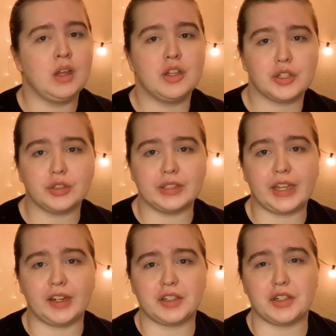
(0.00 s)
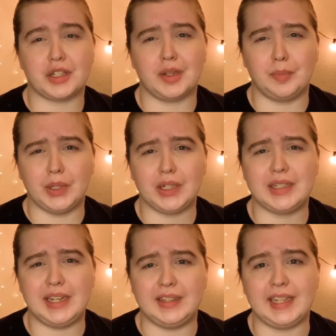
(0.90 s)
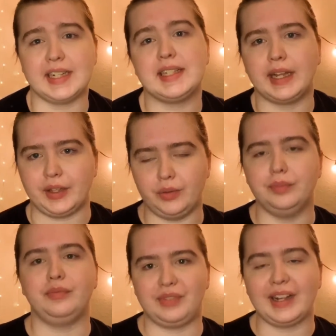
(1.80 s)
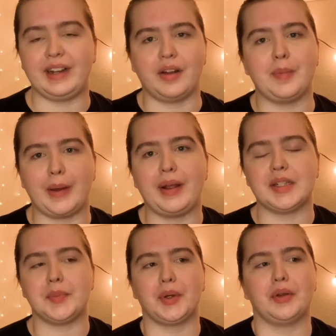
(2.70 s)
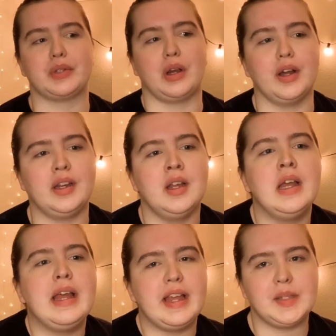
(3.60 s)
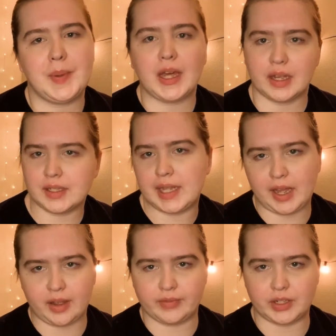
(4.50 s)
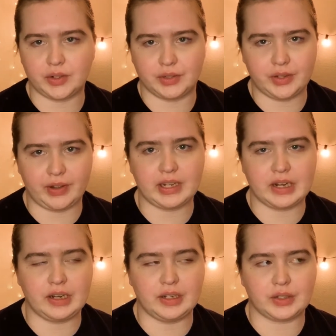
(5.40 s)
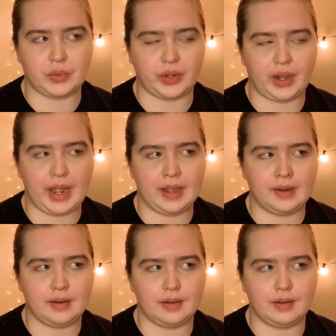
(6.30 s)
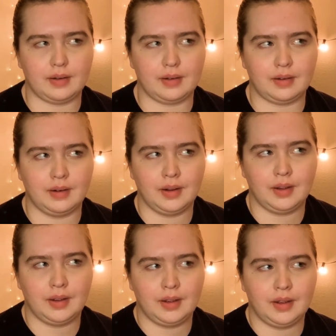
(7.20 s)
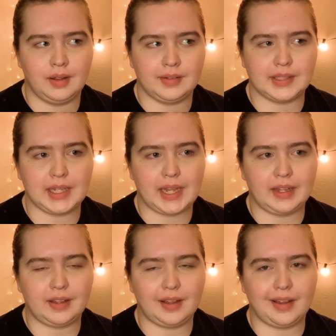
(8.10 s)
certain characters in the book did things that you find out about as the book goes on is because they have dissociative identity disorder. And like,